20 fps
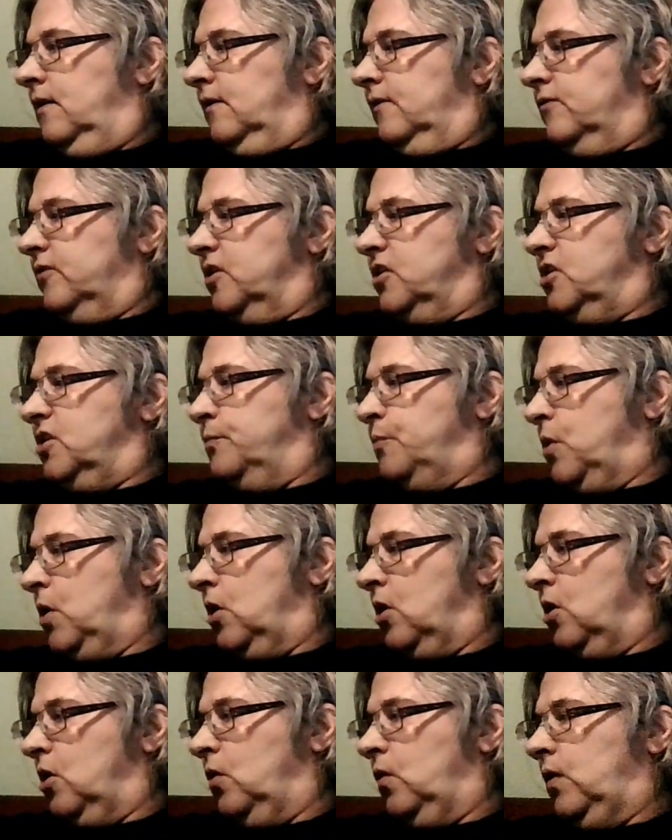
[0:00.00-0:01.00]
for
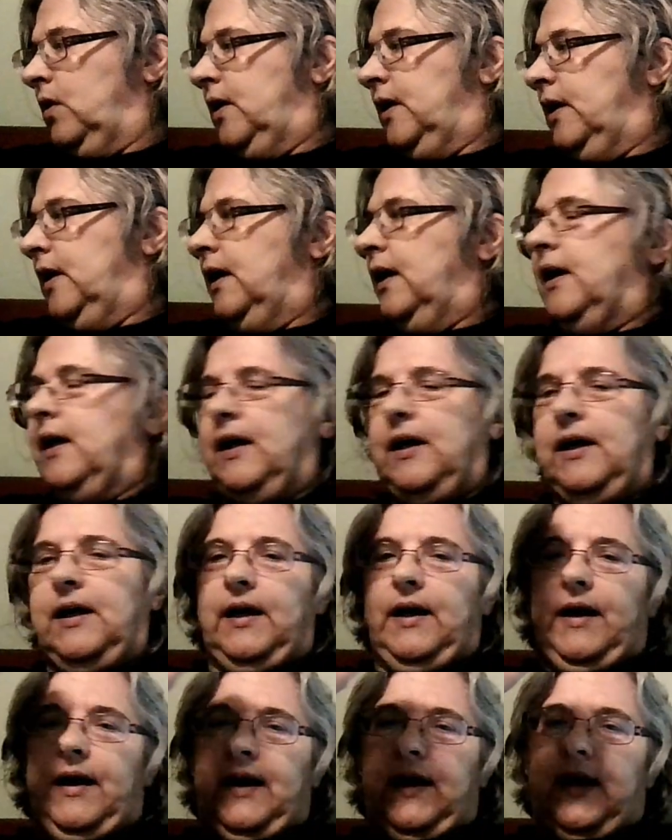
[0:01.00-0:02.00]
tomorrow,
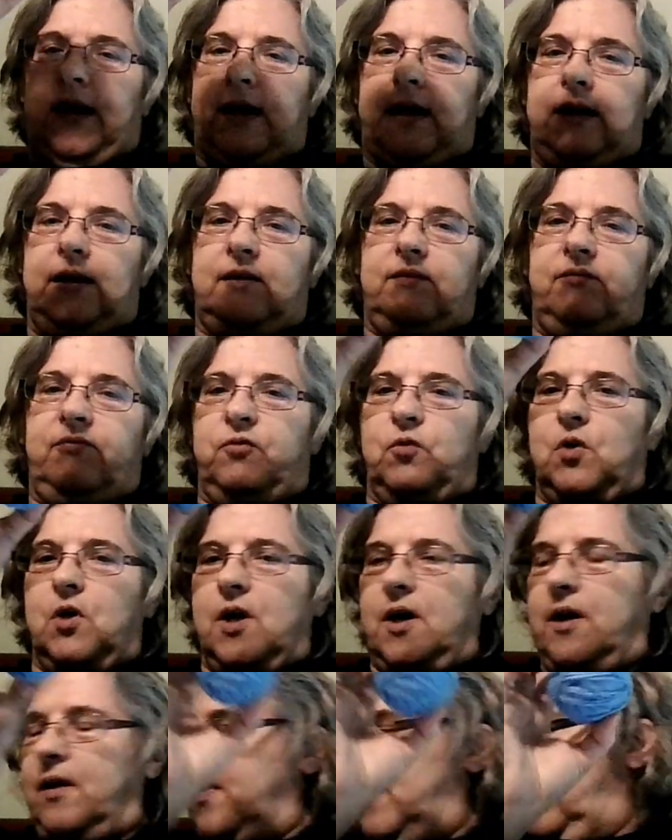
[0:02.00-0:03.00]
eight
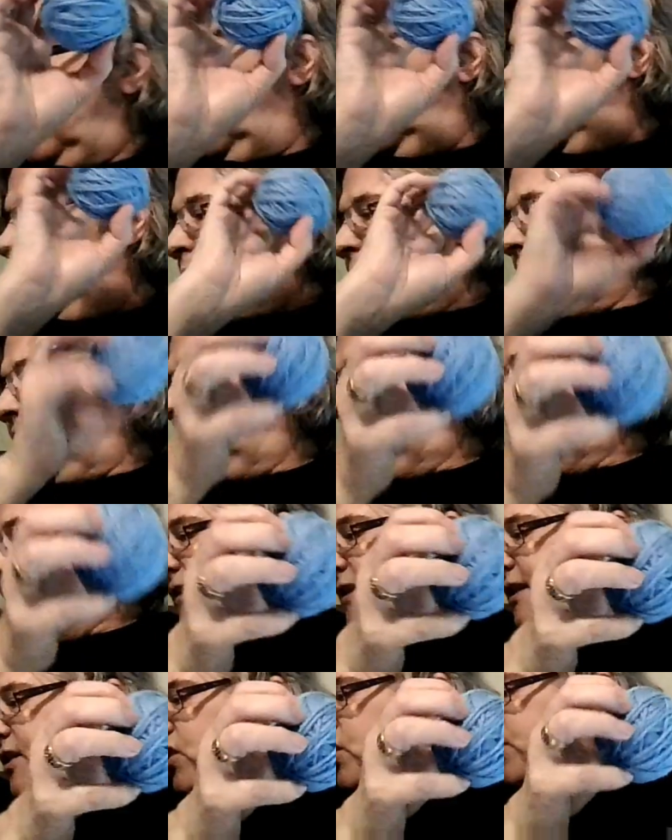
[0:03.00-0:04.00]
for the prairie
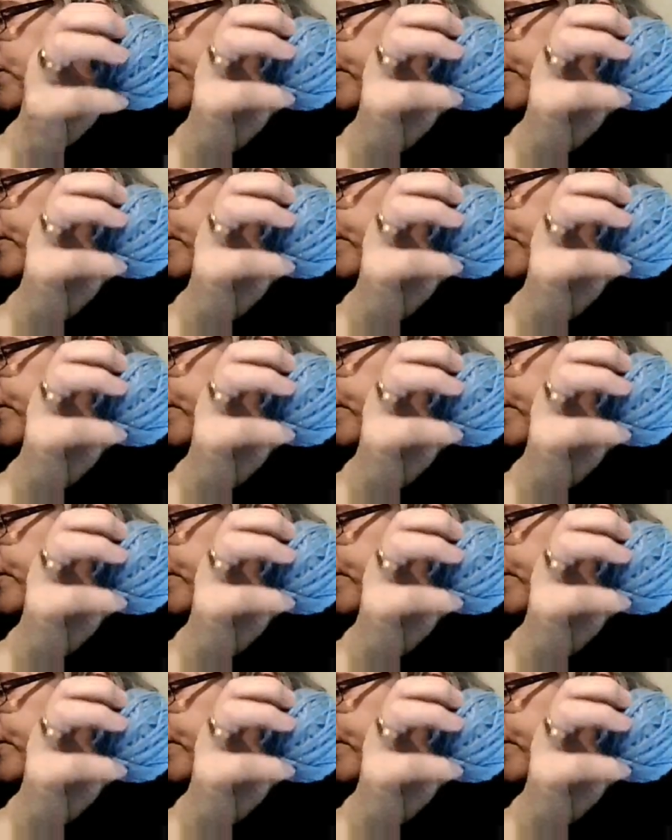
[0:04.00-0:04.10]
stitch